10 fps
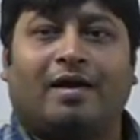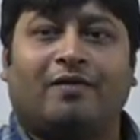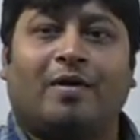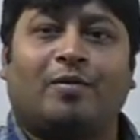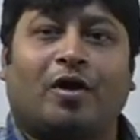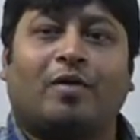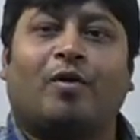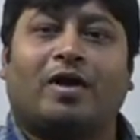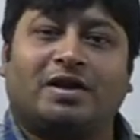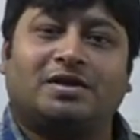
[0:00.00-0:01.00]
If I am talking
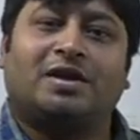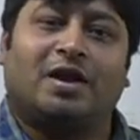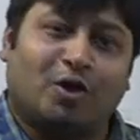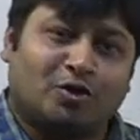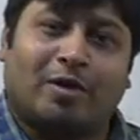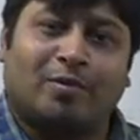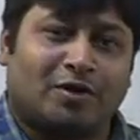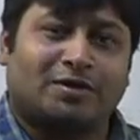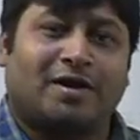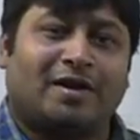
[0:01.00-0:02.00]
about religion, then also I am
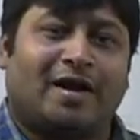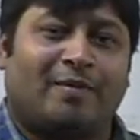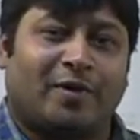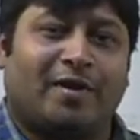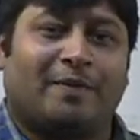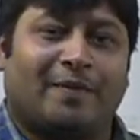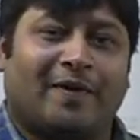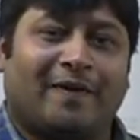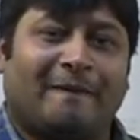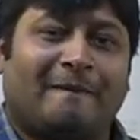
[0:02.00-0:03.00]
not studying Ram Rahim.
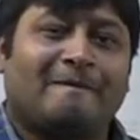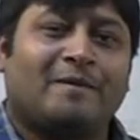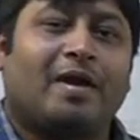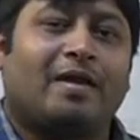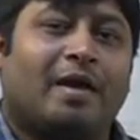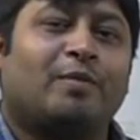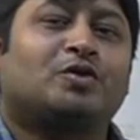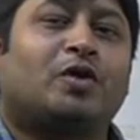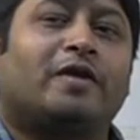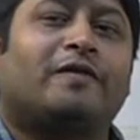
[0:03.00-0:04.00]
That
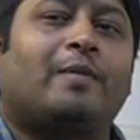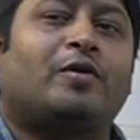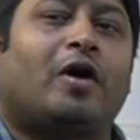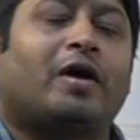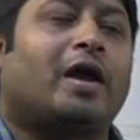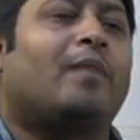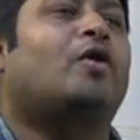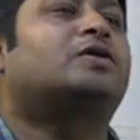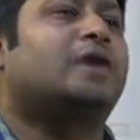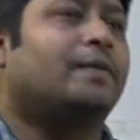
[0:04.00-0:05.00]
means what? If I am talking
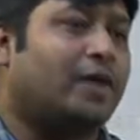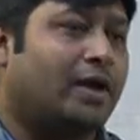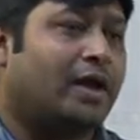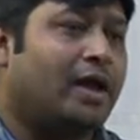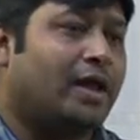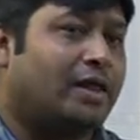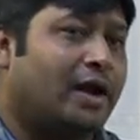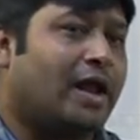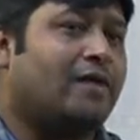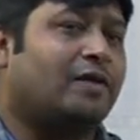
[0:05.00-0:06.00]
about something,
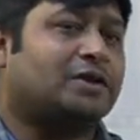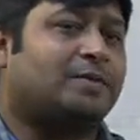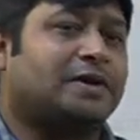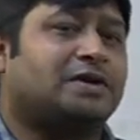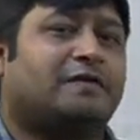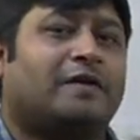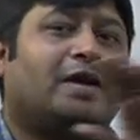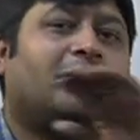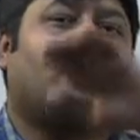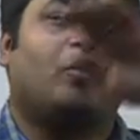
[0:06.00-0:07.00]
that I will
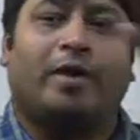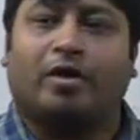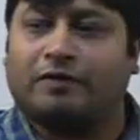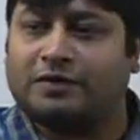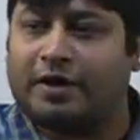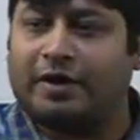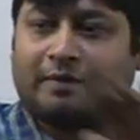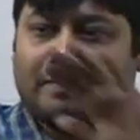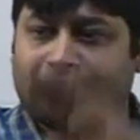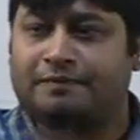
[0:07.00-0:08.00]
specify the domain of
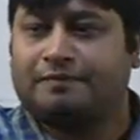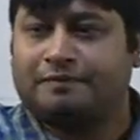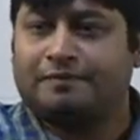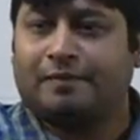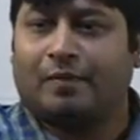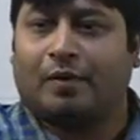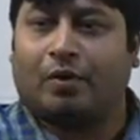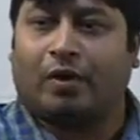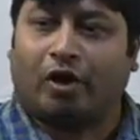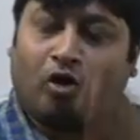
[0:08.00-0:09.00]
study.
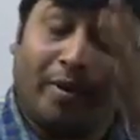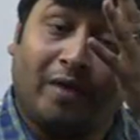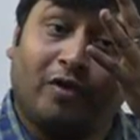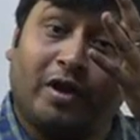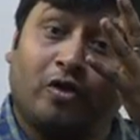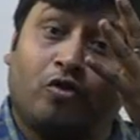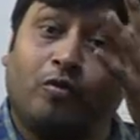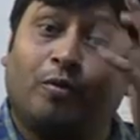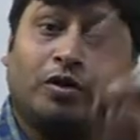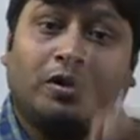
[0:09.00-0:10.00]
Okay, domain will
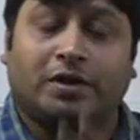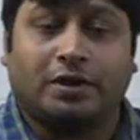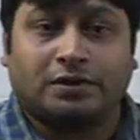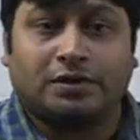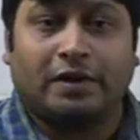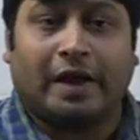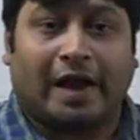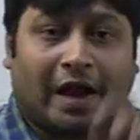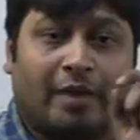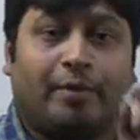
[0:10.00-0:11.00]
include both the things,
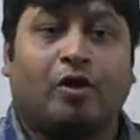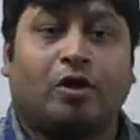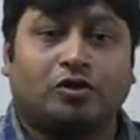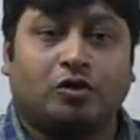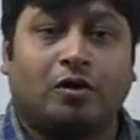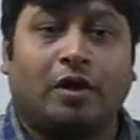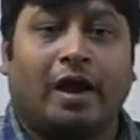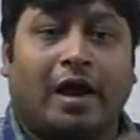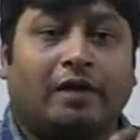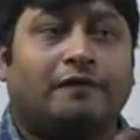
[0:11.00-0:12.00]
academic also
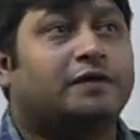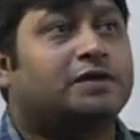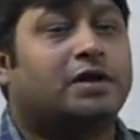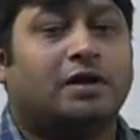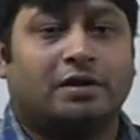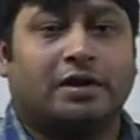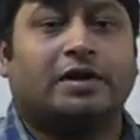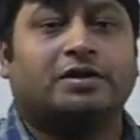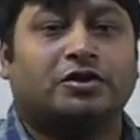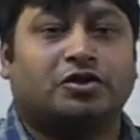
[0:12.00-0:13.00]
and physical,
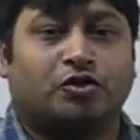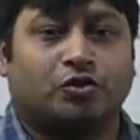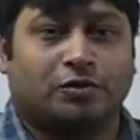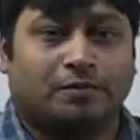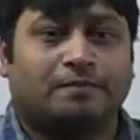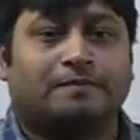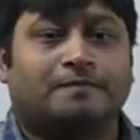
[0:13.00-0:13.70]
that is institution.